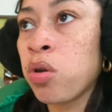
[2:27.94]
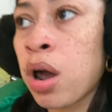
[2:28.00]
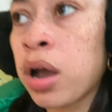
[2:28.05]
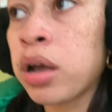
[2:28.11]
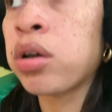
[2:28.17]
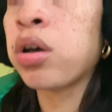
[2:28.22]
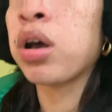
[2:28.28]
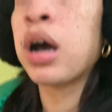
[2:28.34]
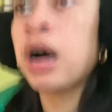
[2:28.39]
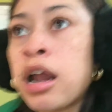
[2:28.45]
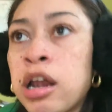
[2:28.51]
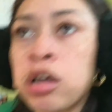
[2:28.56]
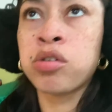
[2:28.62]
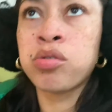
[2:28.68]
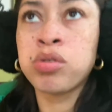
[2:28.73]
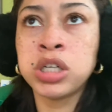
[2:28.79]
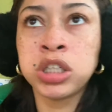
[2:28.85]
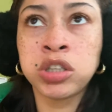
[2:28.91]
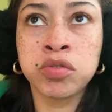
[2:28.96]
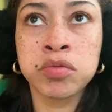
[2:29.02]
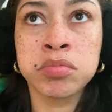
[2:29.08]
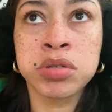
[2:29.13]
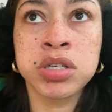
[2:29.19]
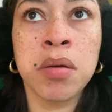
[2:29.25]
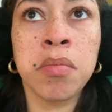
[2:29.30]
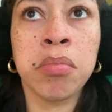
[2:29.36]
You get collard greens from
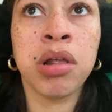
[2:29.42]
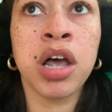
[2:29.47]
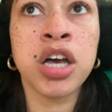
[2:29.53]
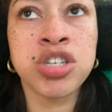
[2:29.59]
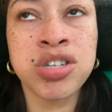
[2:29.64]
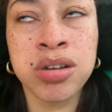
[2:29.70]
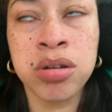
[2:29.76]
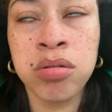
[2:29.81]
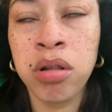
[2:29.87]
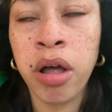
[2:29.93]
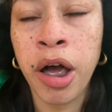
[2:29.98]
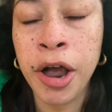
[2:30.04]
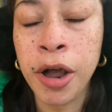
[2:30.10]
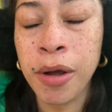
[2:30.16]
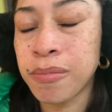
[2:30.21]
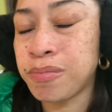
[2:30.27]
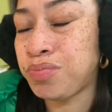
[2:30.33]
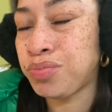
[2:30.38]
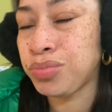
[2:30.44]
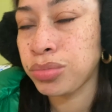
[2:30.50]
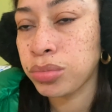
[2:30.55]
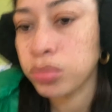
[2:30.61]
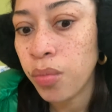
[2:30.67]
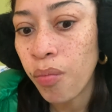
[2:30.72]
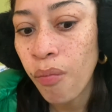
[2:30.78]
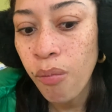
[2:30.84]
someplace and you like
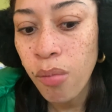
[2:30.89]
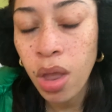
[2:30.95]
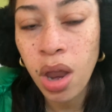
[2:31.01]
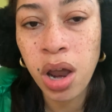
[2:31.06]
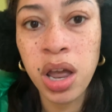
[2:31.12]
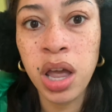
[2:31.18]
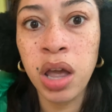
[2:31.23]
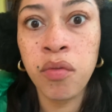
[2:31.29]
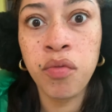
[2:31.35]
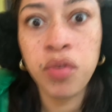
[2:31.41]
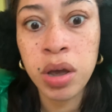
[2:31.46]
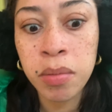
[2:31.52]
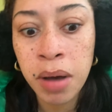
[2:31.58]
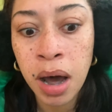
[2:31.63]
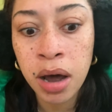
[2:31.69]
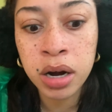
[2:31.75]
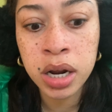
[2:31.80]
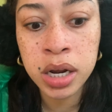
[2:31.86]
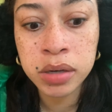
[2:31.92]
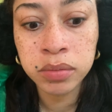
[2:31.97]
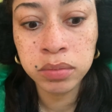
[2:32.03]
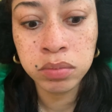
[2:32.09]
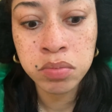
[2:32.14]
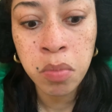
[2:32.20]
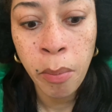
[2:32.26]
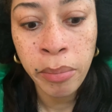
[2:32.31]
iffy about it.
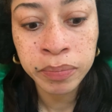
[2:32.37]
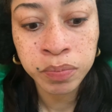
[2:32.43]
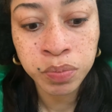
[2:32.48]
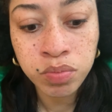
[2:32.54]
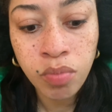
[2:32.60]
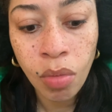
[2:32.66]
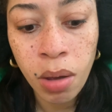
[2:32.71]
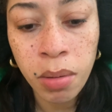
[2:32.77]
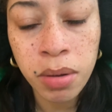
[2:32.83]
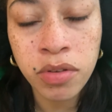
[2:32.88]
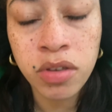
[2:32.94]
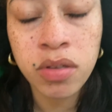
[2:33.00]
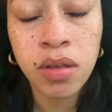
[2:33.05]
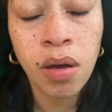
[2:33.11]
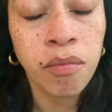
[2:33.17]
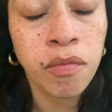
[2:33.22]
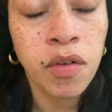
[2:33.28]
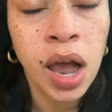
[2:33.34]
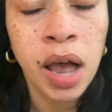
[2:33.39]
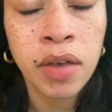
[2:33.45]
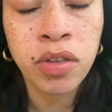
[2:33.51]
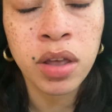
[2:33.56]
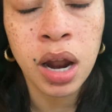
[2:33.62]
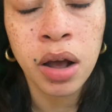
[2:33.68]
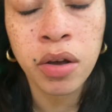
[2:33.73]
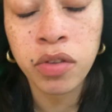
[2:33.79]
But since I'm
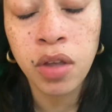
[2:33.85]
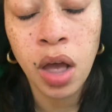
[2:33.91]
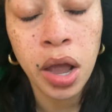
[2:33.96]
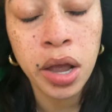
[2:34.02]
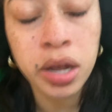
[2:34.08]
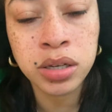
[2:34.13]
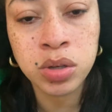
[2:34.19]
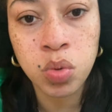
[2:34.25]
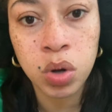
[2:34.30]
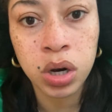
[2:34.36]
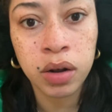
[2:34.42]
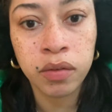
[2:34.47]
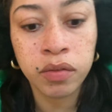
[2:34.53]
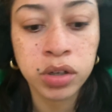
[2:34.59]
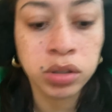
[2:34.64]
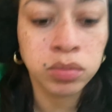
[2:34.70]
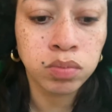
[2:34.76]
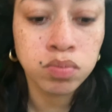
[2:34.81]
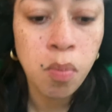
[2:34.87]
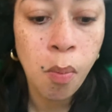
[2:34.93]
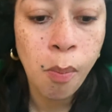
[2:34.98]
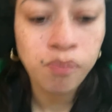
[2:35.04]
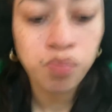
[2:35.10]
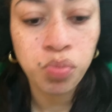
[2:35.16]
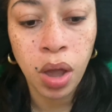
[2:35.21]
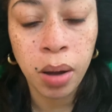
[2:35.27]
fasting, I was like, it's whatever.
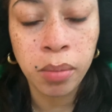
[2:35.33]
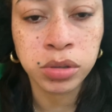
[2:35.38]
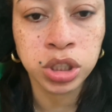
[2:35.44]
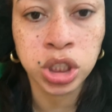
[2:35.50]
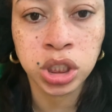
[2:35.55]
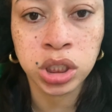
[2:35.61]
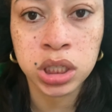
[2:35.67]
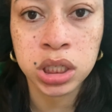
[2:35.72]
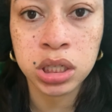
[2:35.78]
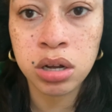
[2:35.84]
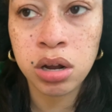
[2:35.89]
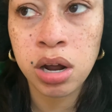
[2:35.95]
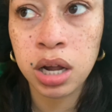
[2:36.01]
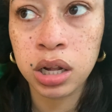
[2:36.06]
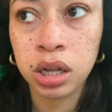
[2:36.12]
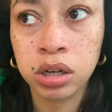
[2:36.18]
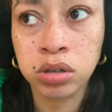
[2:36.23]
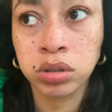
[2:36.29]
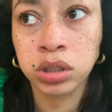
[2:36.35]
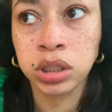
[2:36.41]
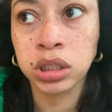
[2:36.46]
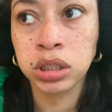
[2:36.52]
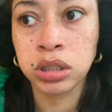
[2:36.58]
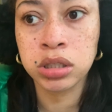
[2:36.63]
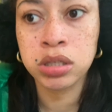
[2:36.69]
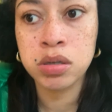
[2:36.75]
I'm gonna just get the collard
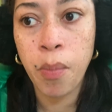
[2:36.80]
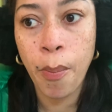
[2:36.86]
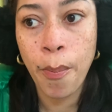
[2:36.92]
greens.